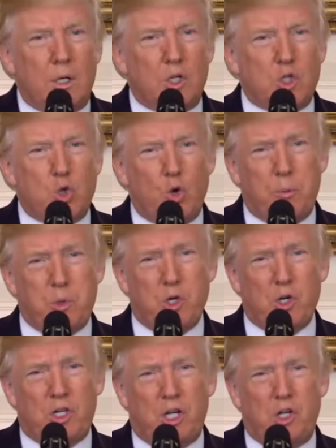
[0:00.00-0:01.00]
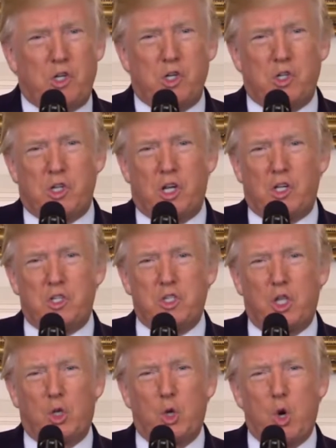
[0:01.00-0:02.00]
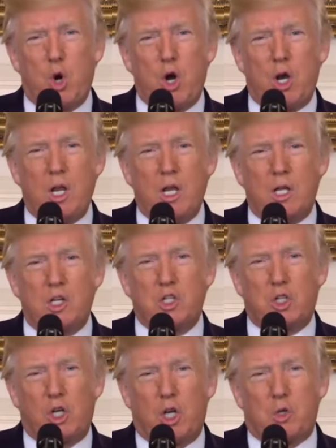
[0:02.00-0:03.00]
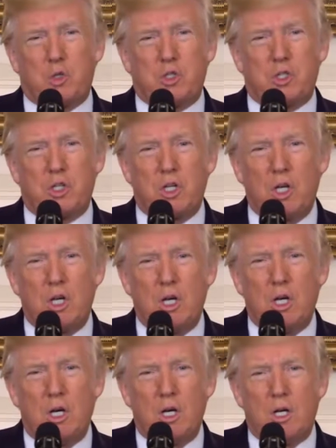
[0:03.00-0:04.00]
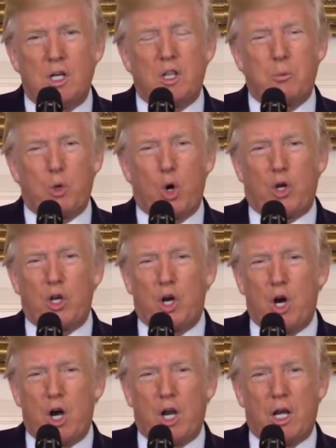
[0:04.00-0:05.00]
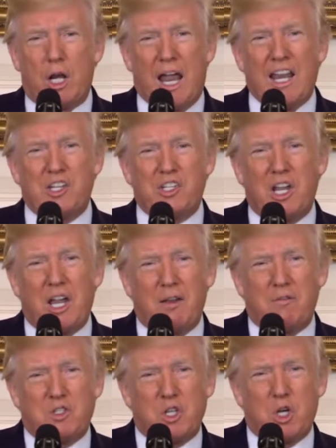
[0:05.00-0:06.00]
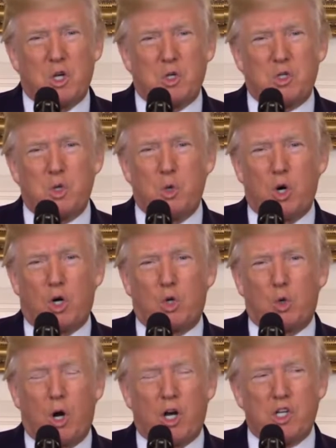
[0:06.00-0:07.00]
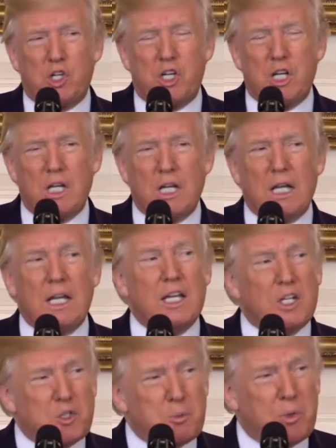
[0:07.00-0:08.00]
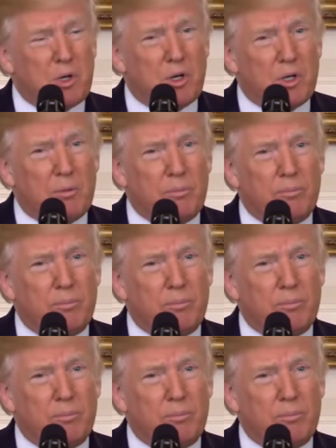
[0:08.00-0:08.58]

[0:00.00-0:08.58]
Scripture teaches us the Lord is close to the brokenhearted and saves those who are crushed in spirit.